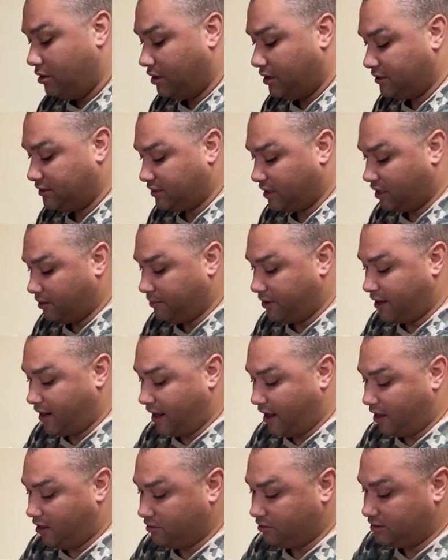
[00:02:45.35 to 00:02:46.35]
It's got about
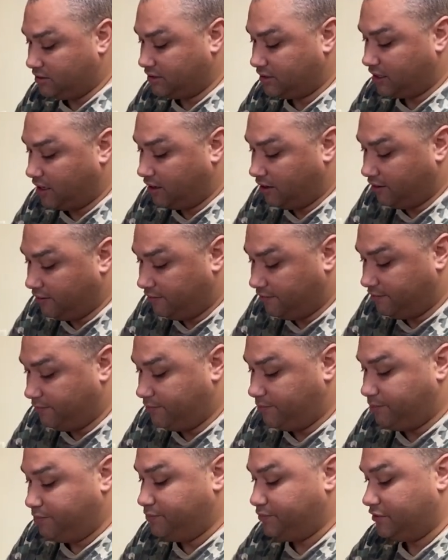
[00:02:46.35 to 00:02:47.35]
an ounce of
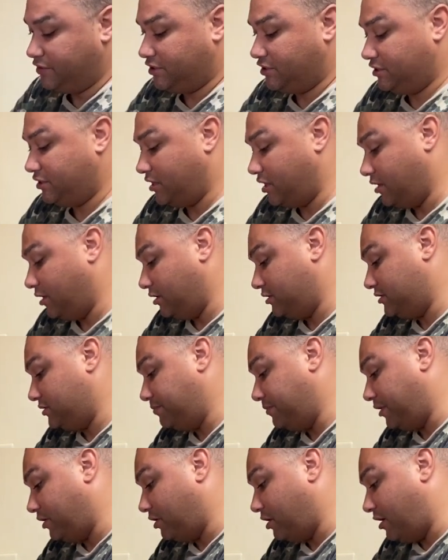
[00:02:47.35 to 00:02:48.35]
uh,
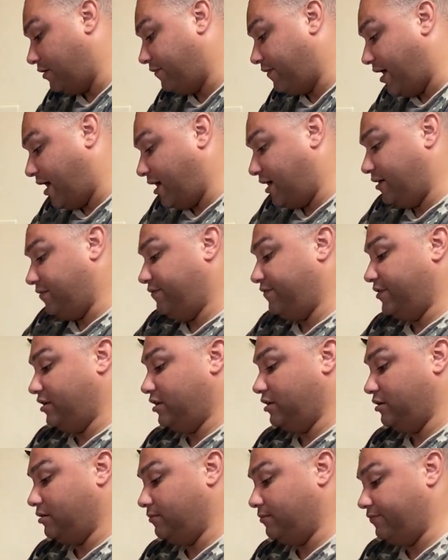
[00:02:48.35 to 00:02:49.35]
Smirnoff
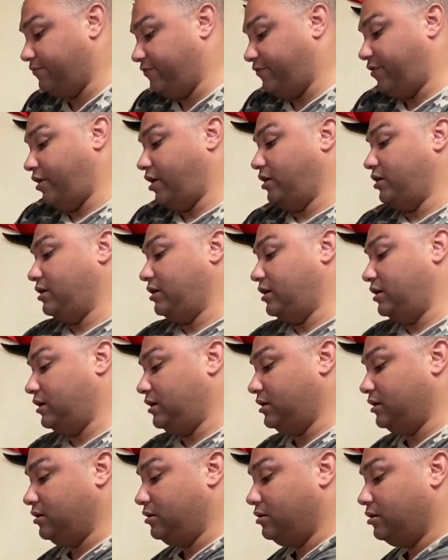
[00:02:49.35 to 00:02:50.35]
uh,
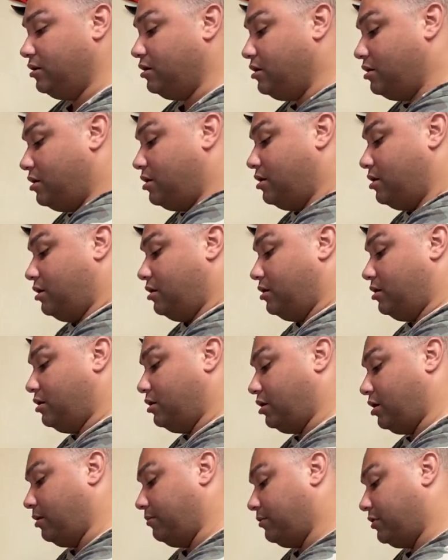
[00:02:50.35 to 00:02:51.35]
vodka,
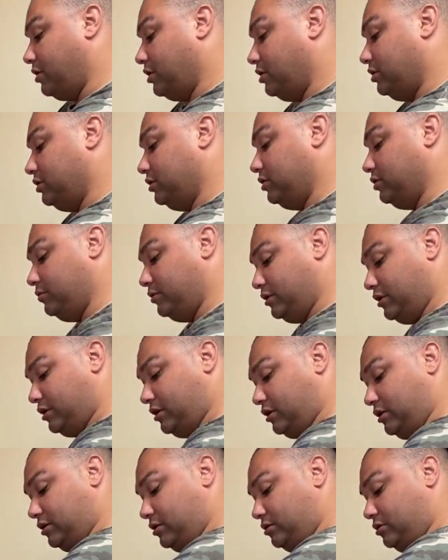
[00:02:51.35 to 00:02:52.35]
um,
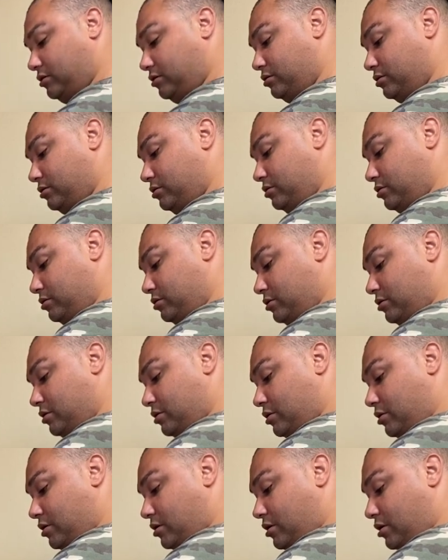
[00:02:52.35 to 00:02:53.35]
Kahlua,
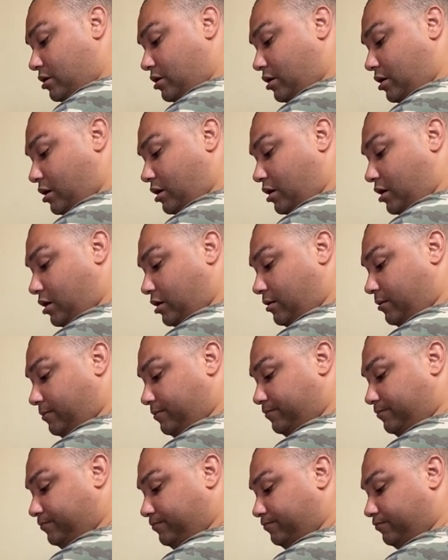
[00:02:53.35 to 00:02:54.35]

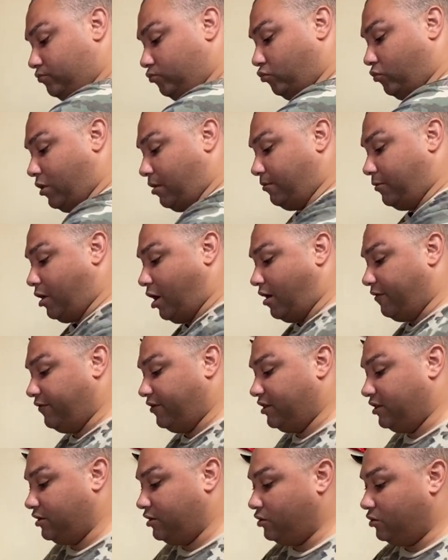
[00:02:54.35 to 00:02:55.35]
um, rum
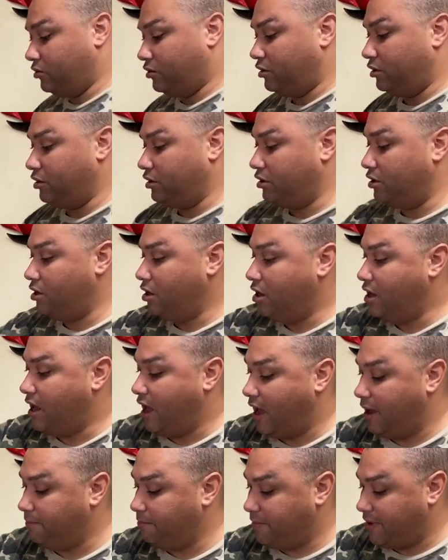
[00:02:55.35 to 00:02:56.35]
coffee liqueur
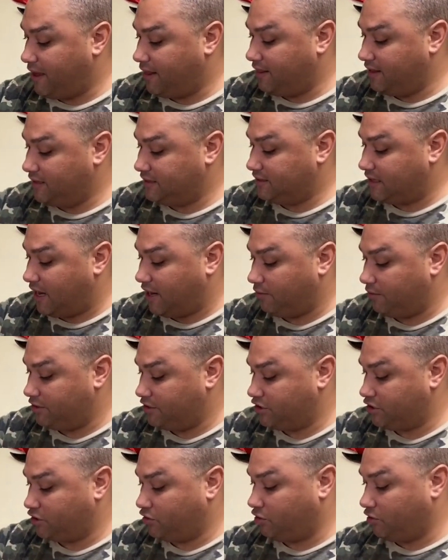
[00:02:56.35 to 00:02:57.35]
and Bailey's
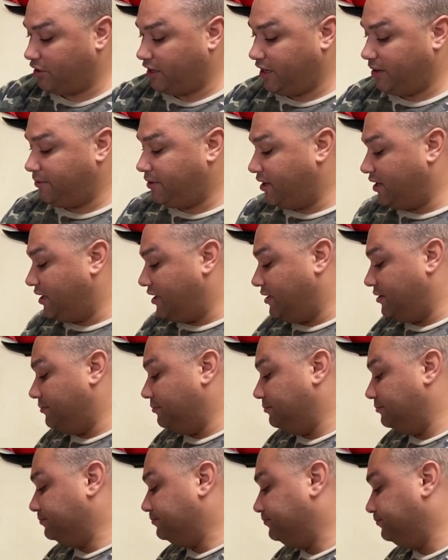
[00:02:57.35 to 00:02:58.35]
Irish cream in it.